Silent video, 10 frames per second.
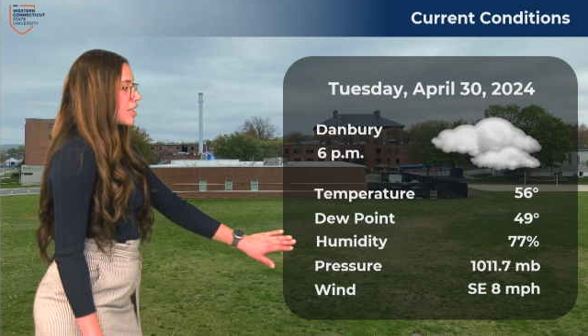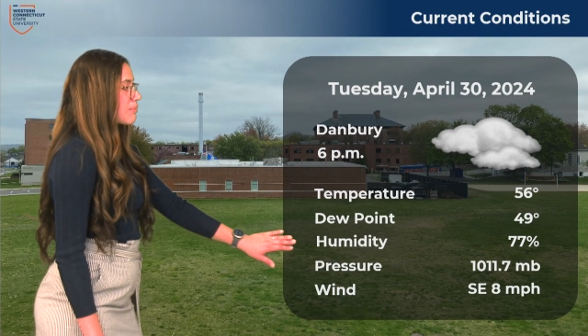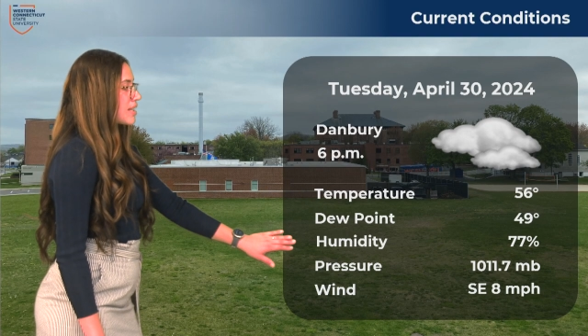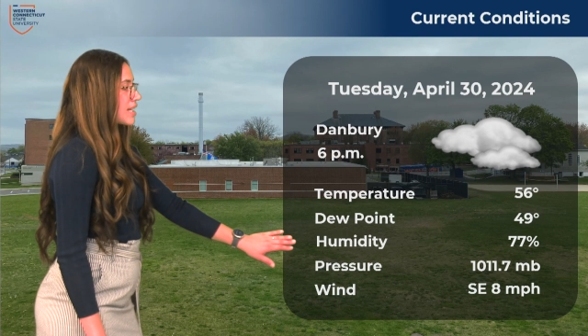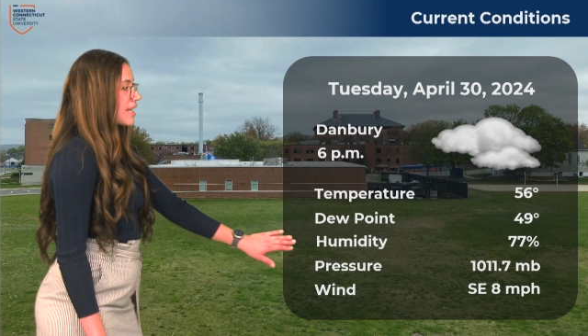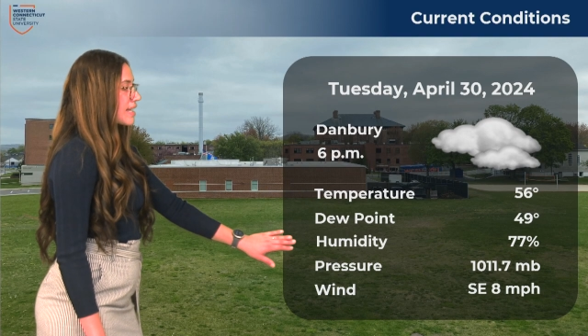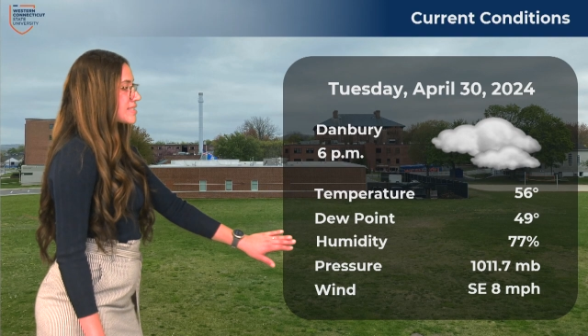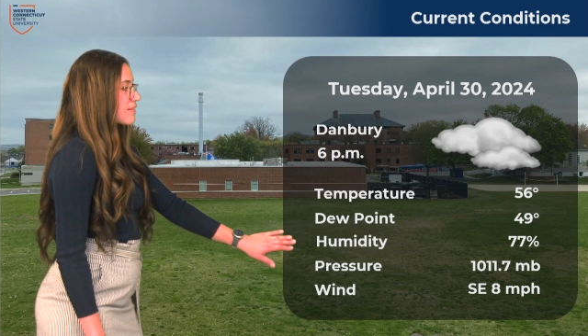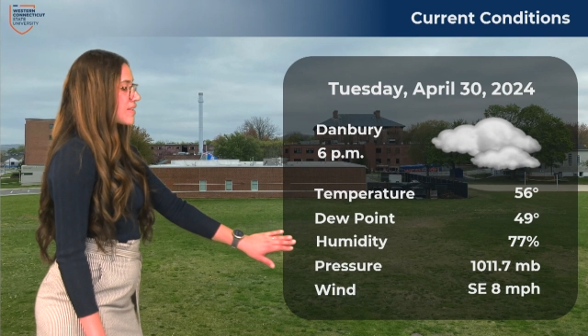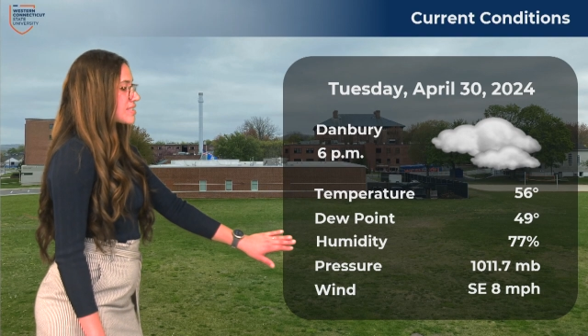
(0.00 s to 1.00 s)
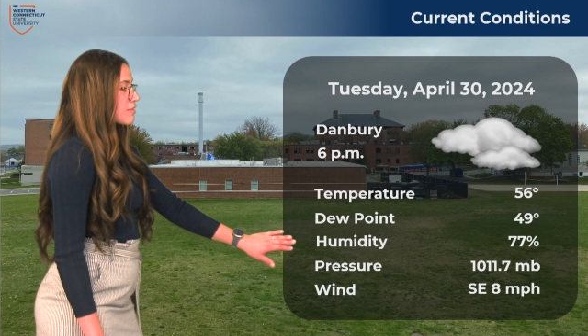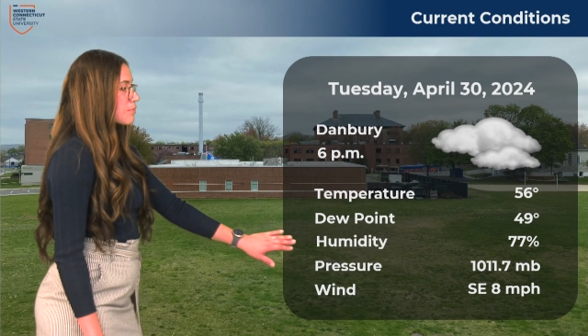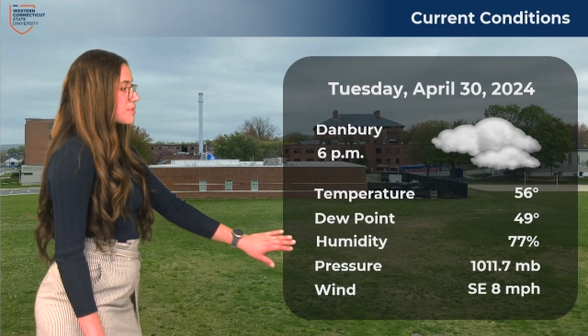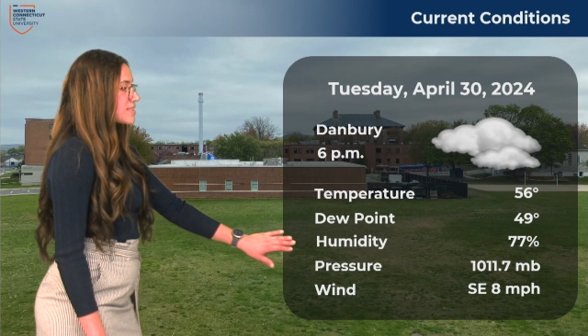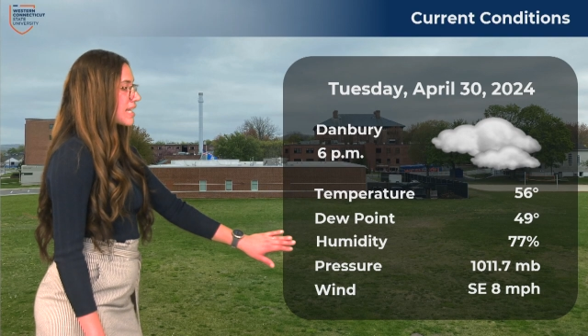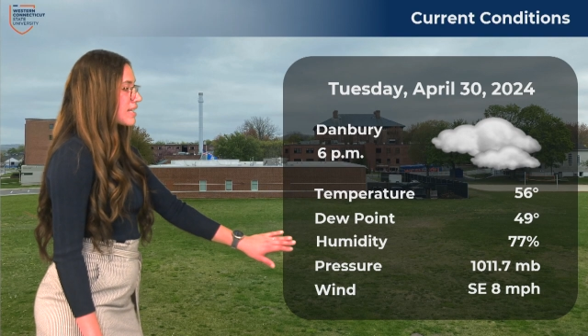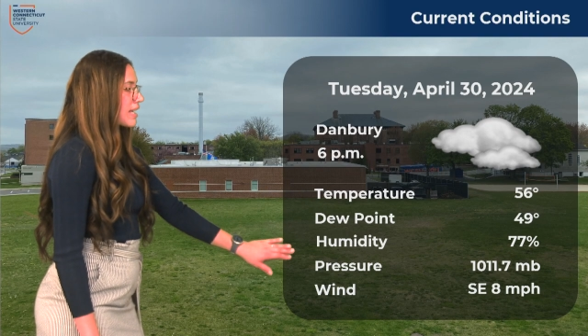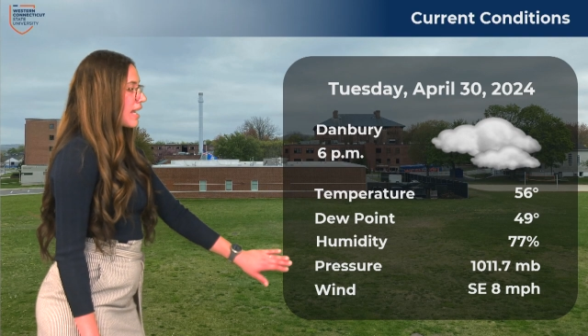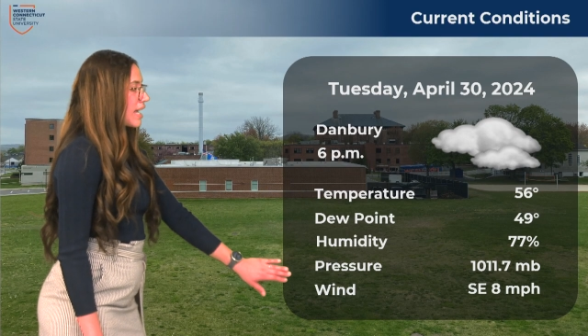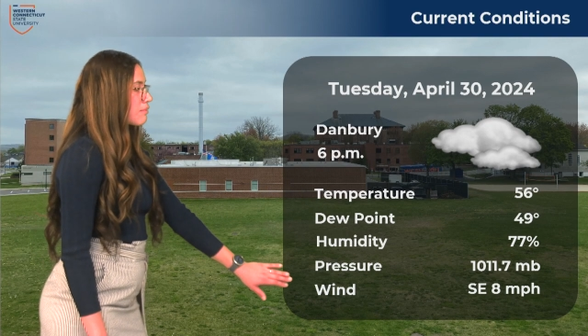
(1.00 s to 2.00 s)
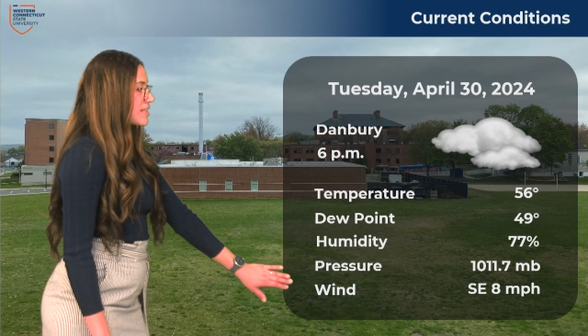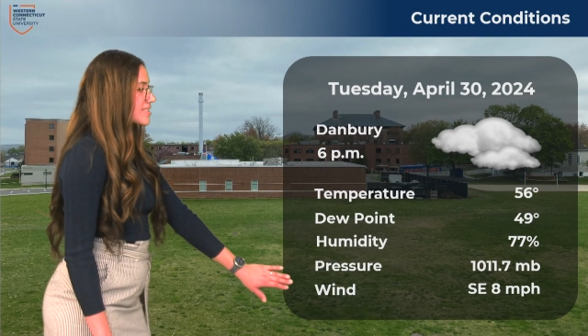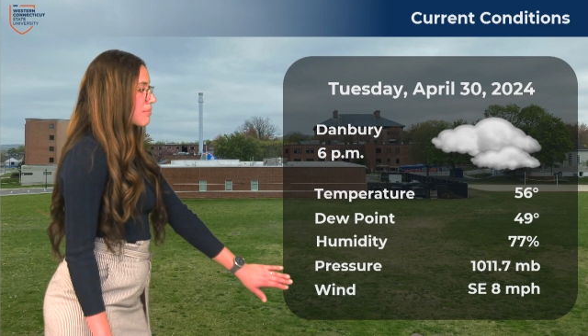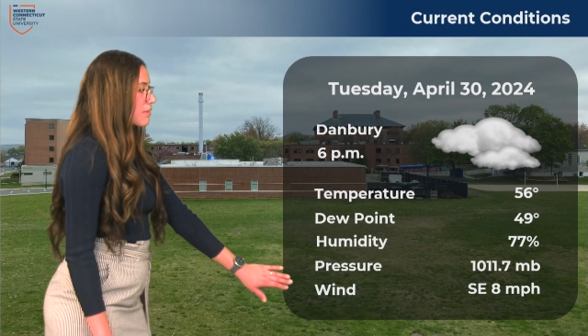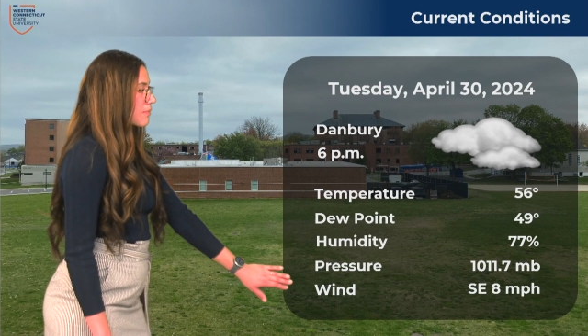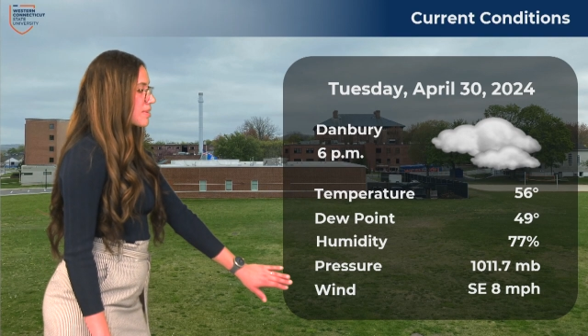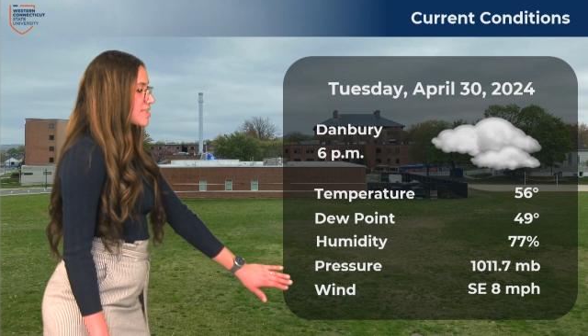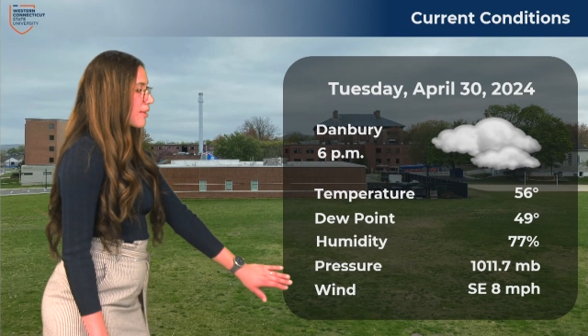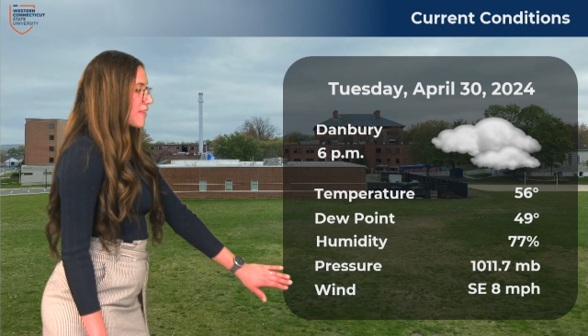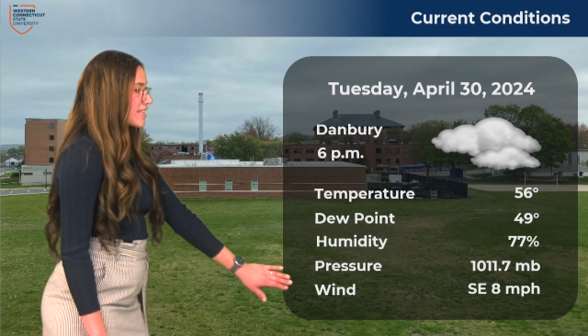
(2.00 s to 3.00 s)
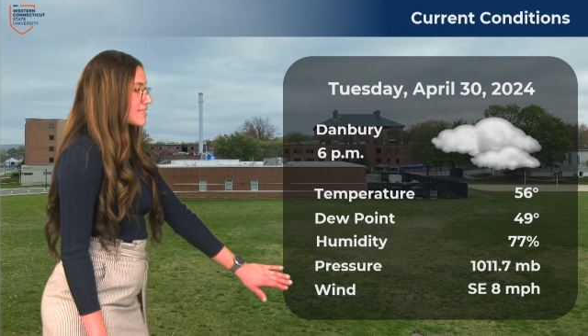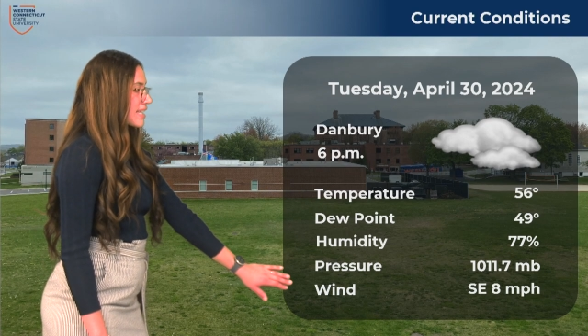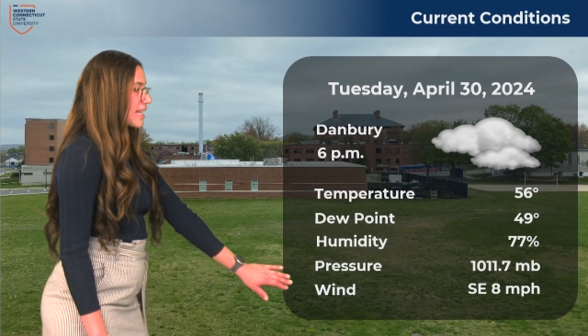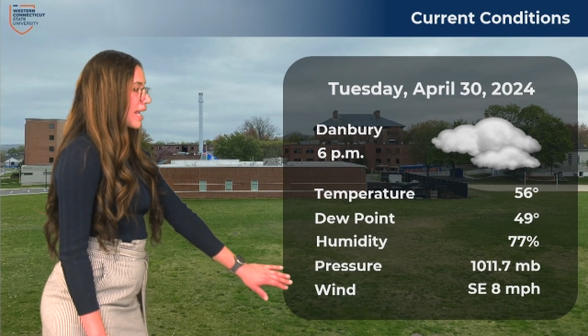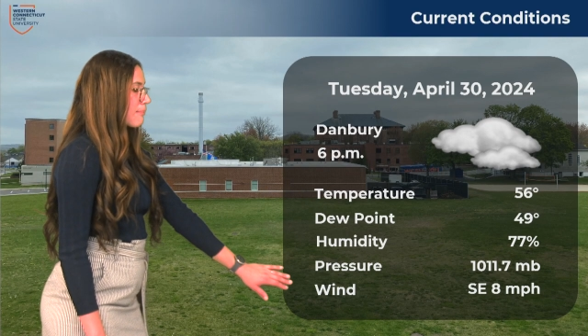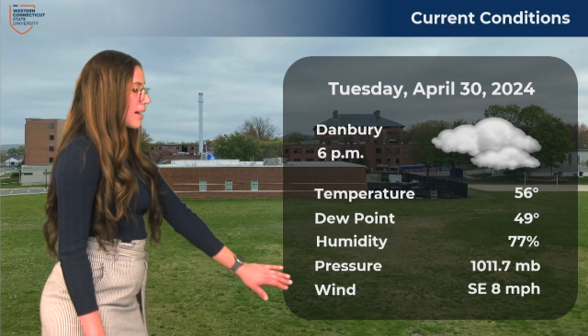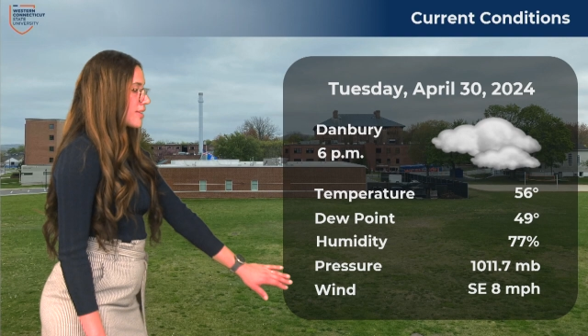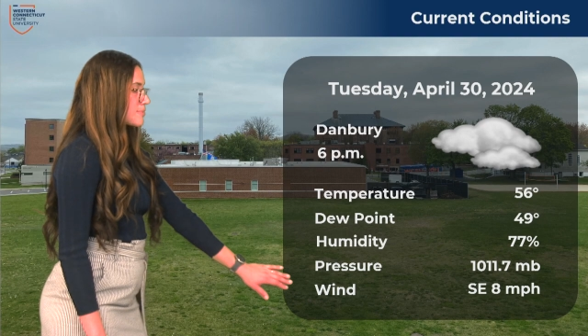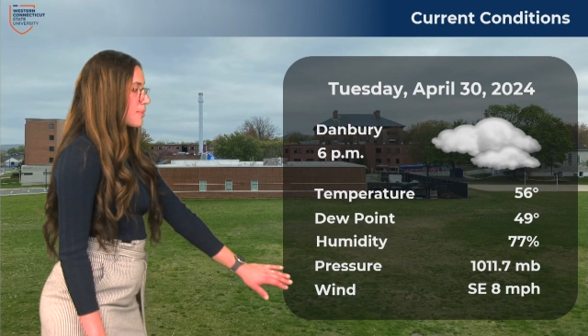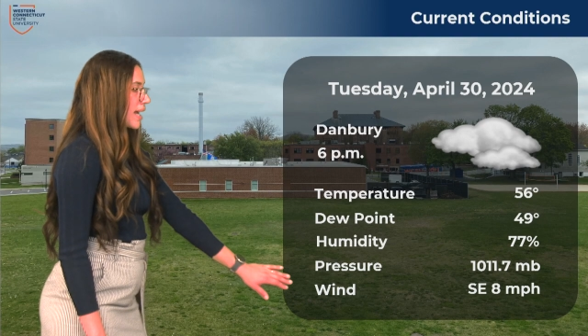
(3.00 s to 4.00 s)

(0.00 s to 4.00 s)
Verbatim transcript: humidity at 77%, and winds coming from the southeast at 8 miles per